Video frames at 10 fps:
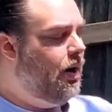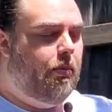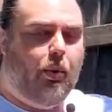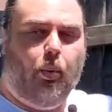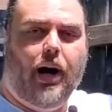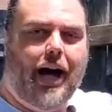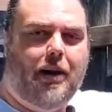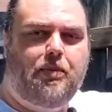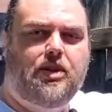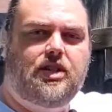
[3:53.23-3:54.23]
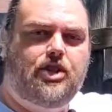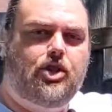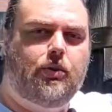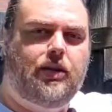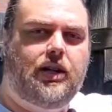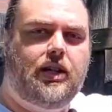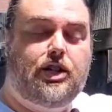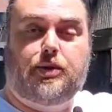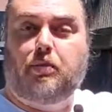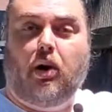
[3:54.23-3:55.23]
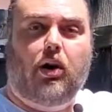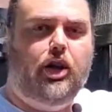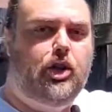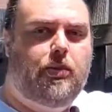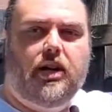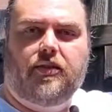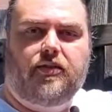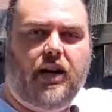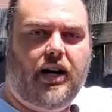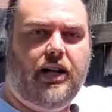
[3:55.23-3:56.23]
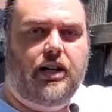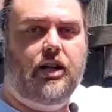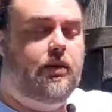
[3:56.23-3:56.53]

But what happens is you'll be sparring, you'll be in a fight,